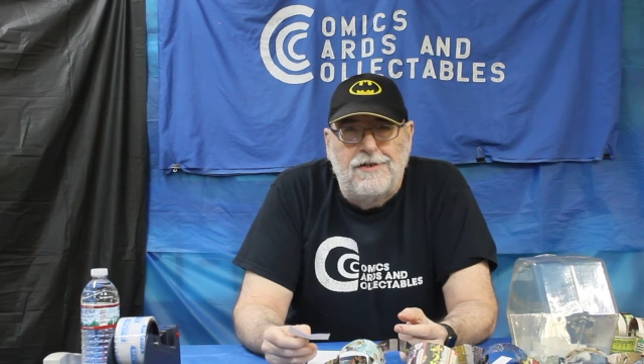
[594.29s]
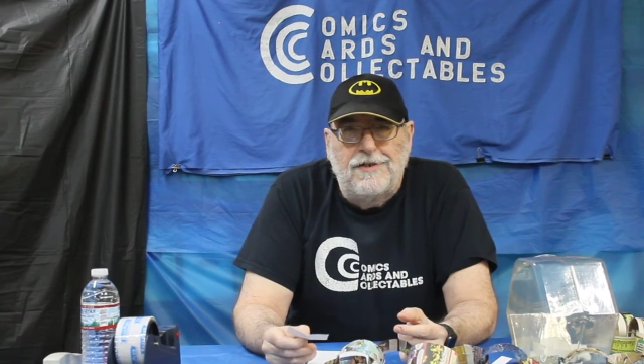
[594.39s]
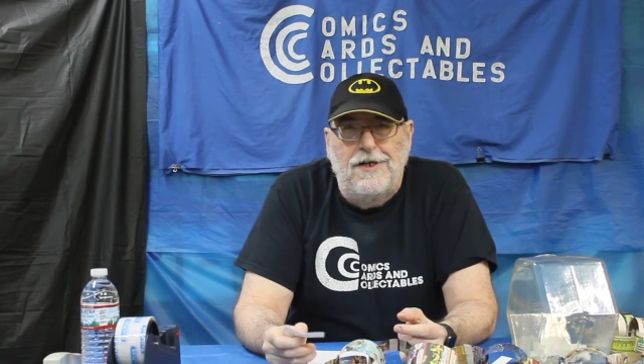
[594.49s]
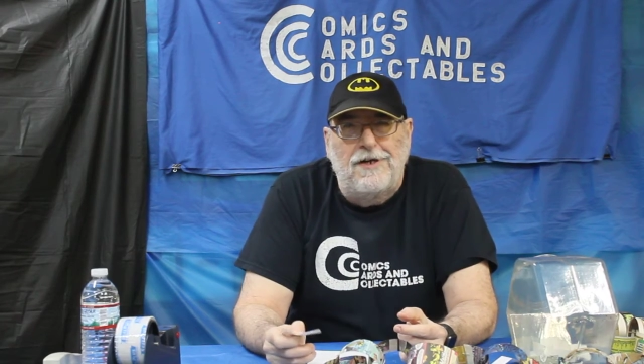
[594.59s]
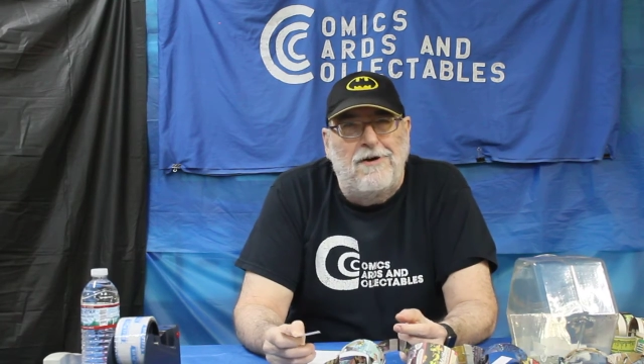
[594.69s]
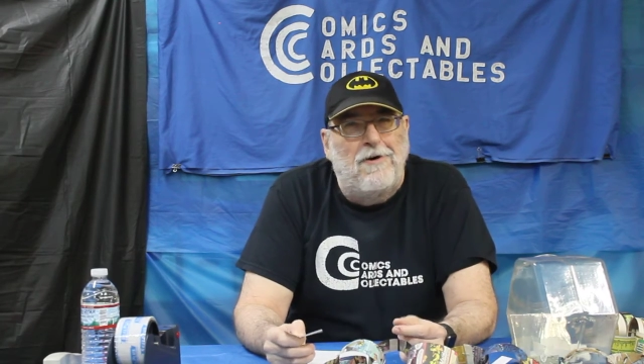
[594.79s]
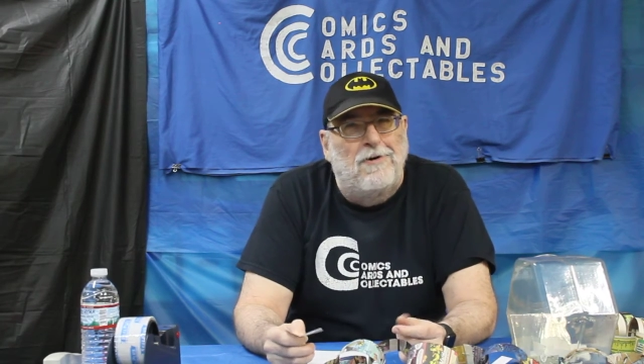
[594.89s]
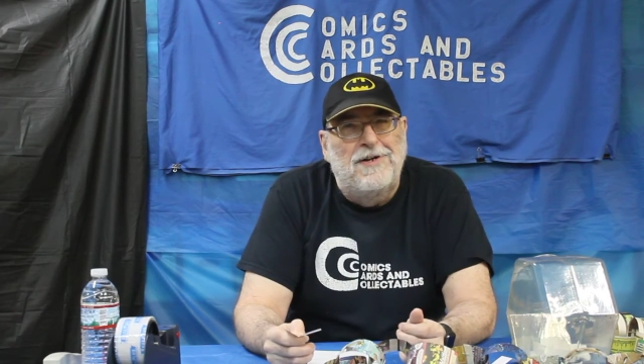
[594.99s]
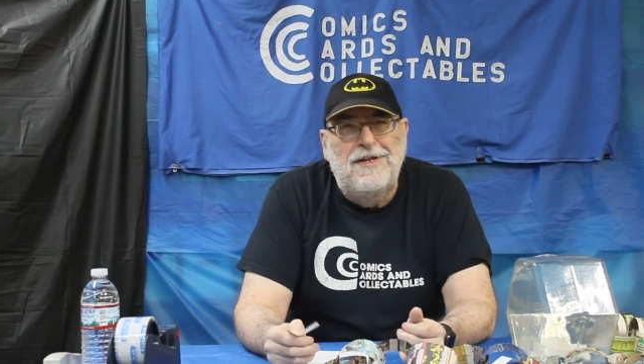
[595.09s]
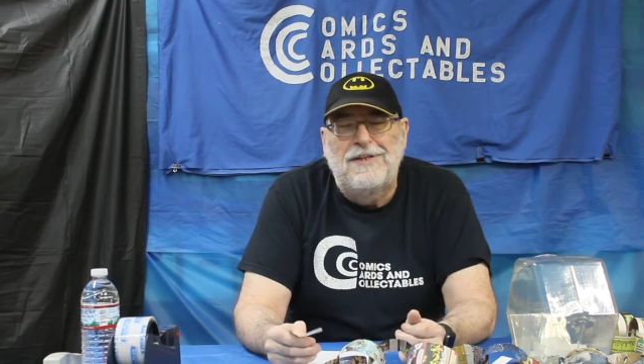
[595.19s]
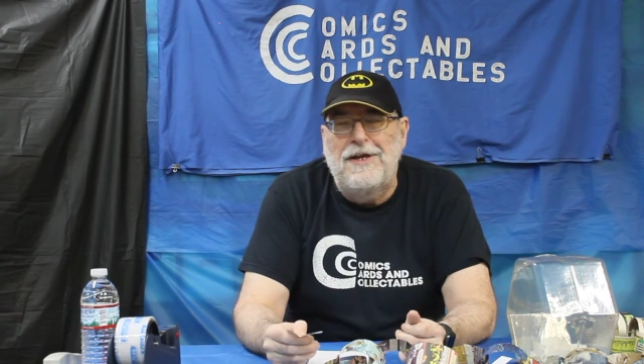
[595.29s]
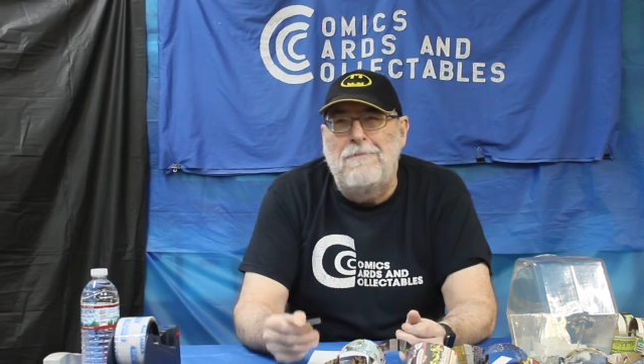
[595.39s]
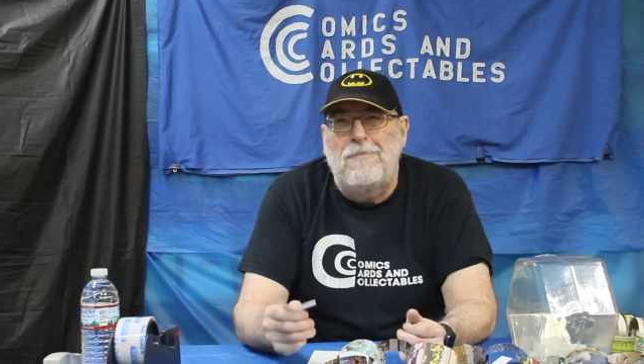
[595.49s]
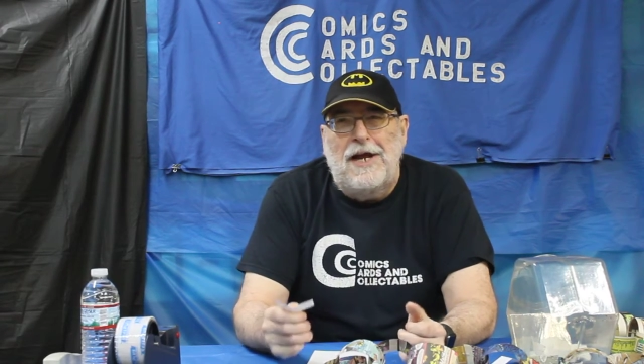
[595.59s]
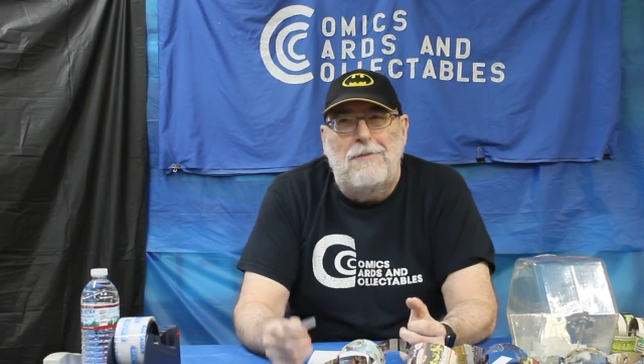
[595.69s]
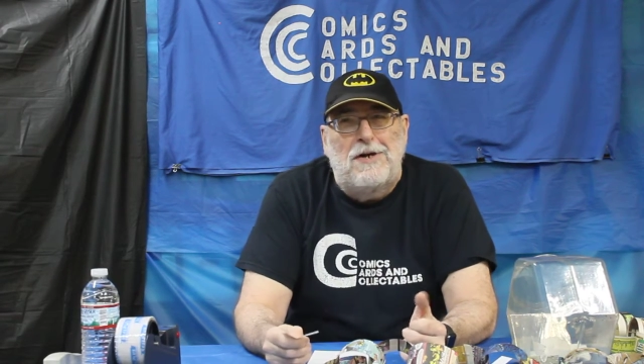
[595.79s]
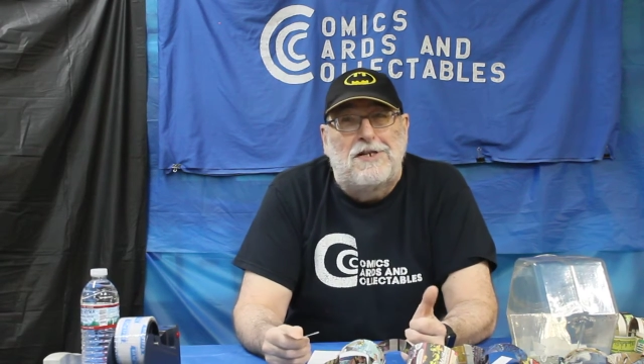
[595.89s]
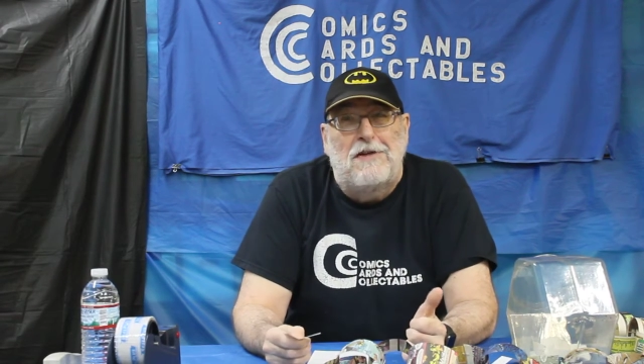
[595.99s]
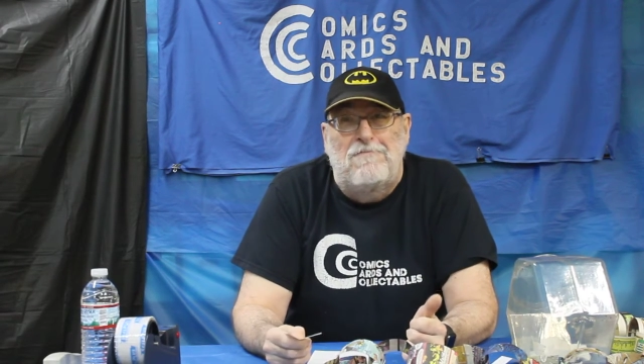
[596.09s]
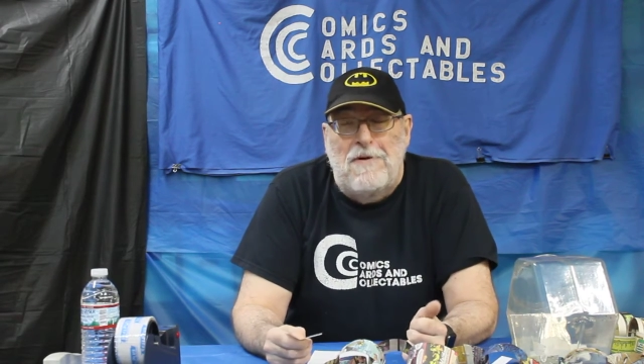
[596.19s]
You know, them
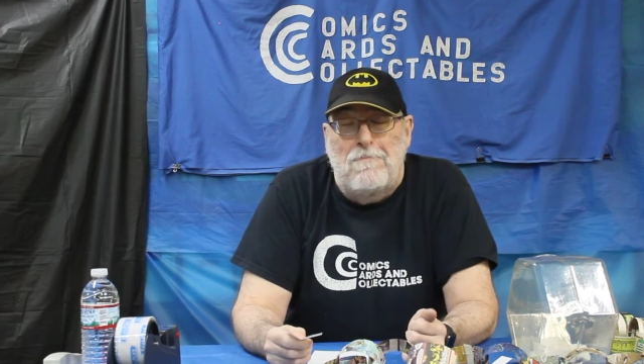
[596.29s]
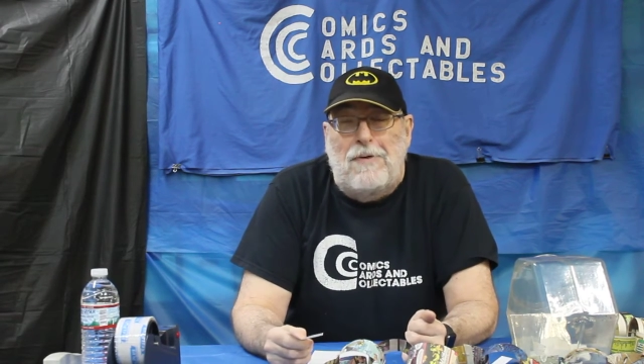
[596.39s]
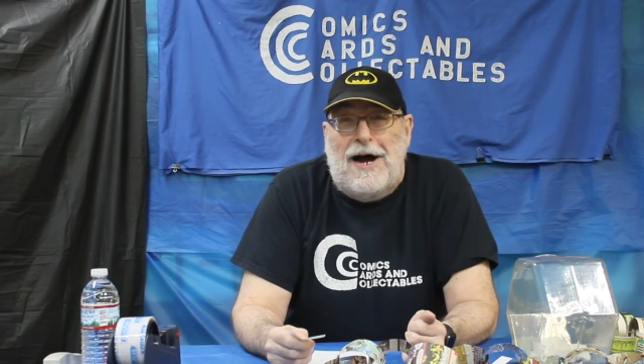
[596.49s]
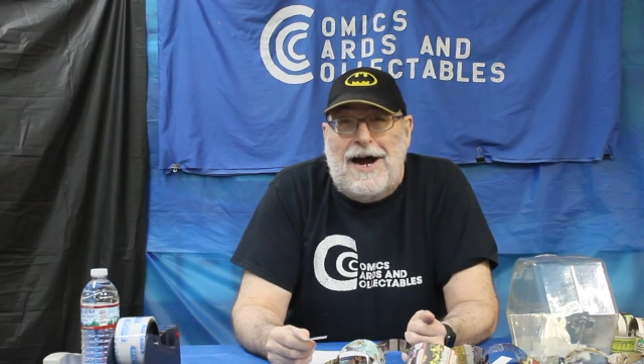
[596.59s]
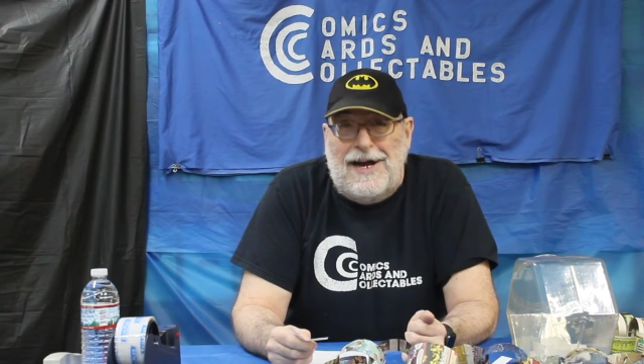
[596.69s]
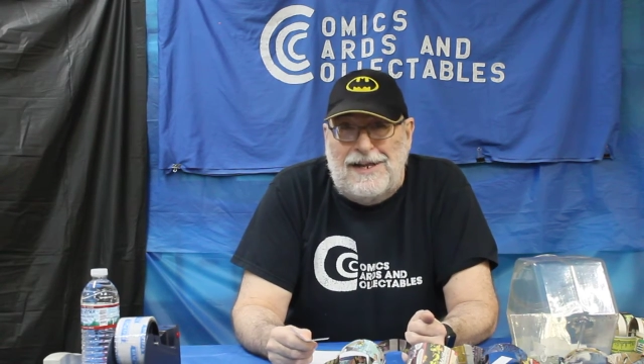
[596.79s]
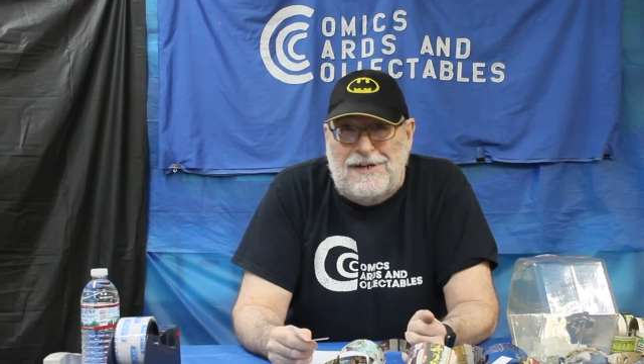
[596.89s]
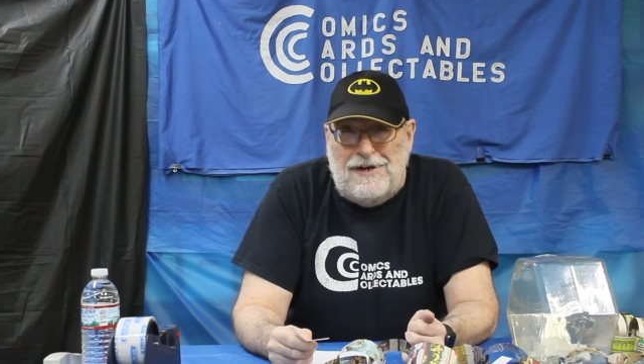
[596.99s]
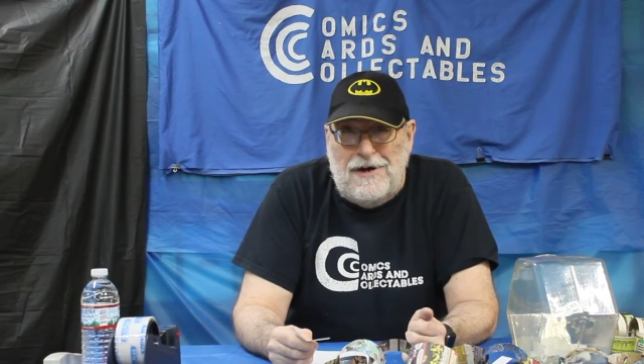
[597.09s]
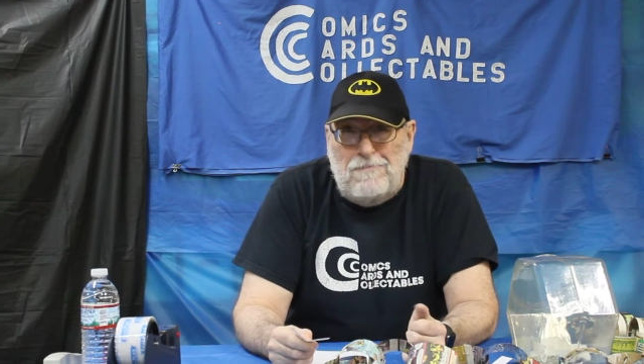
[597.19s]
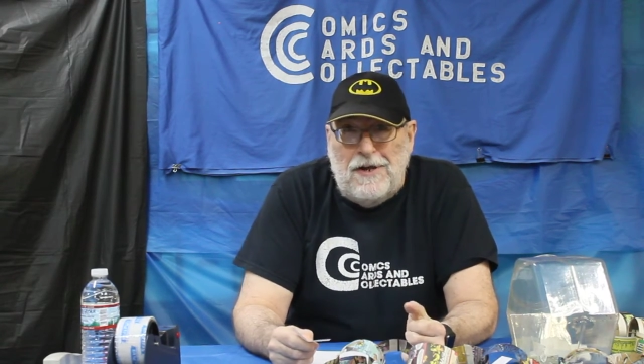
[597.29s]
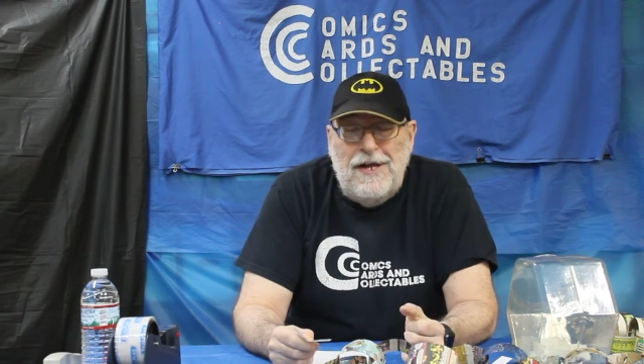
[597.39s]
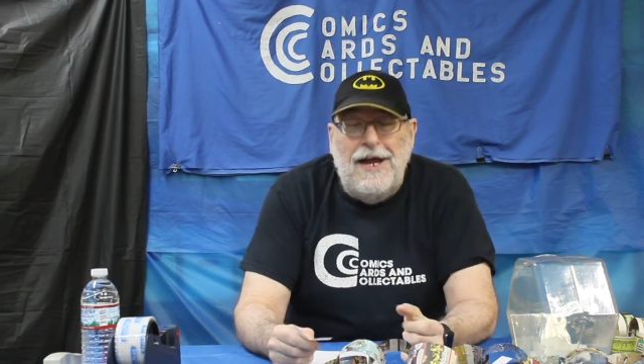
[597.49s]
babies have been piling up,